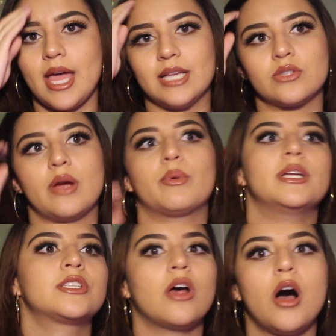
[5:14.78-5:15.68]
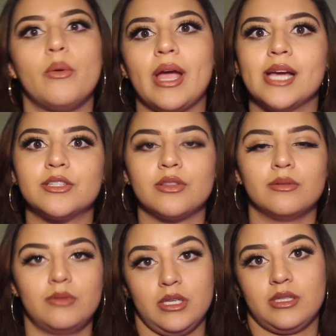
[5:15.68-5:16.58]
And so I run into the hallway, I enter
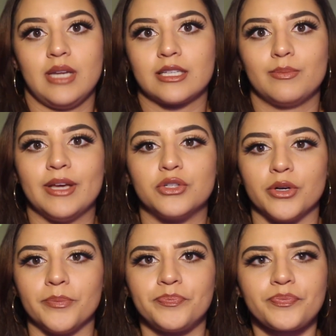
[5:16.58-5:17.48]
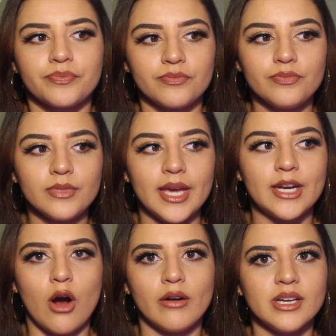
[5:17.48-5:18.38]
this next bedroom,
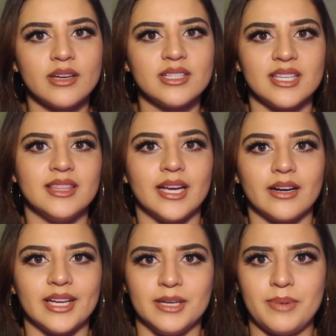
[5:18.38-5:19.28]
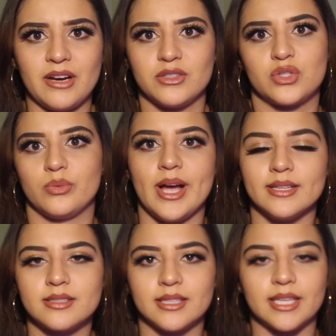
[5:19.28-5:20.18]
and Ariana's in there in a pair of
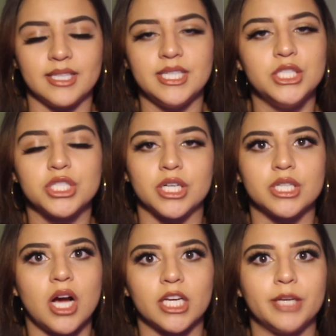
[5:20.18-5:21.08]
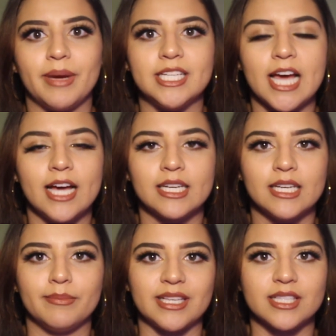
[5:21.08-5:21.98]
sweats and like a t-shirt talking to my dad
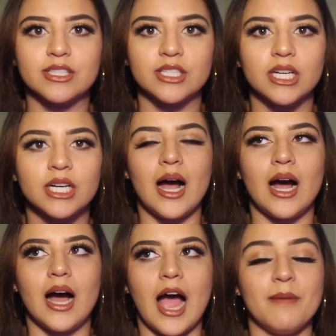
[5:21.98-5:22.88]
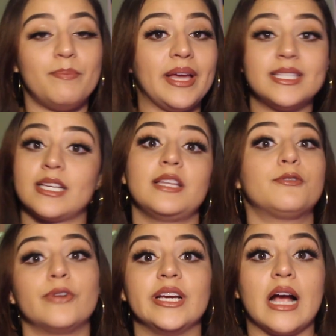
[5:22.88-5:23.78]
and my sister. I basically
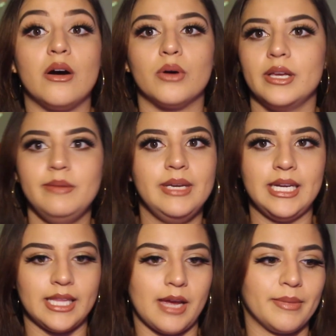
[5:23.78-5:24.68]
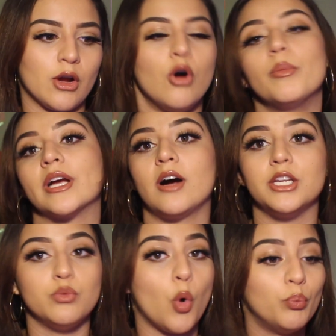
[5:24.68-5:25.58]
freak out immediately. I'm like, oh my
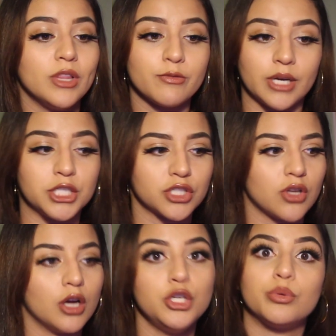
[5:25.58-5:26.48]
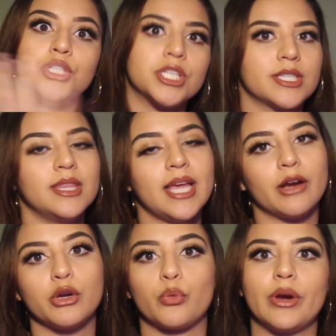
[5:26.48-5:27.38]
god, you won't believe what I just saw. You were just in
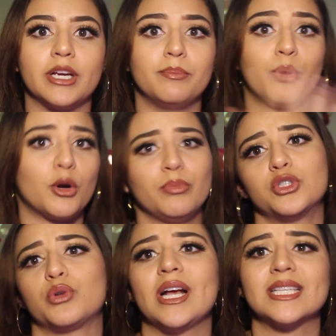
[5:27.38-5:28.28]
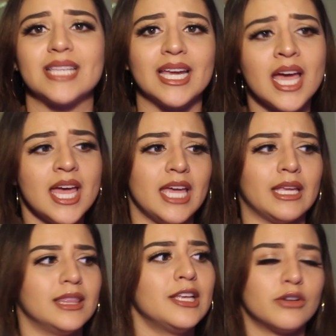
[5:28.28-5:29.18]
there, you're wearing a purple dress, like
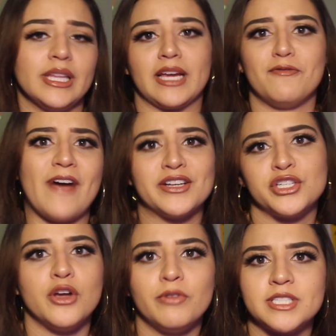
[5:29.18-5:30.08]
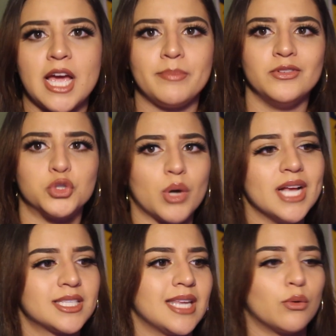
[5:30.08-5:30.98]
literally like a Fashion Nova type of
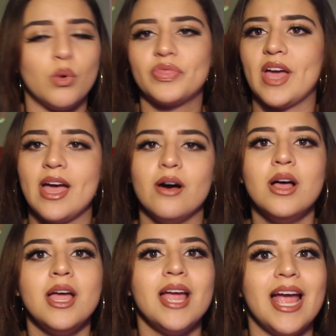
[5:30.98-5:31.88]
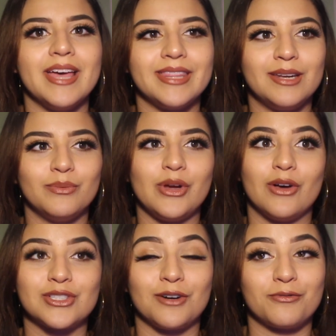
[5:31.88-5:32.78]
dress, like what the hell? And then we
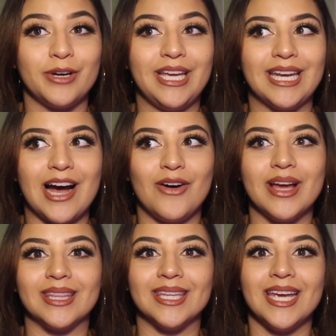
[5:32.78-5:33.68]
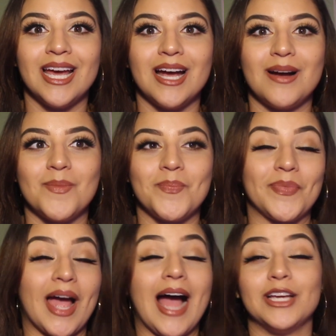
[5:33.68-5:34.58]
all start freaking out and
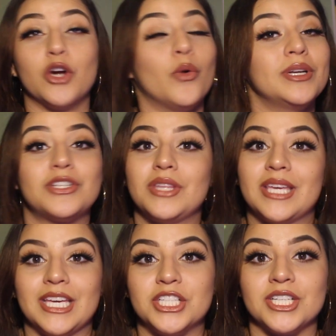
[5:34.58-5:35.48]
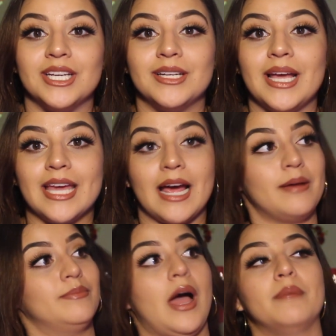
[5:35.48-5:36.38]
I go into the kitchen and
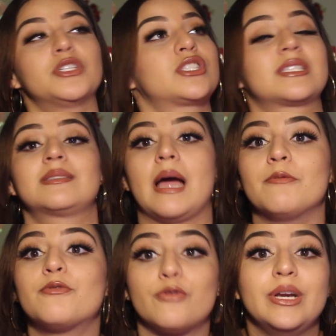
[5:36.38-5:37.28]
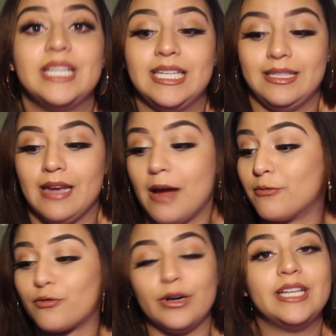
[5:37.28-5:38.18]
I'm
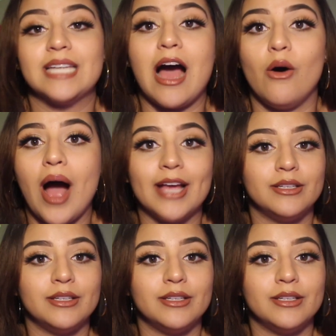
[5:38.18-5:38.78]
freaked out.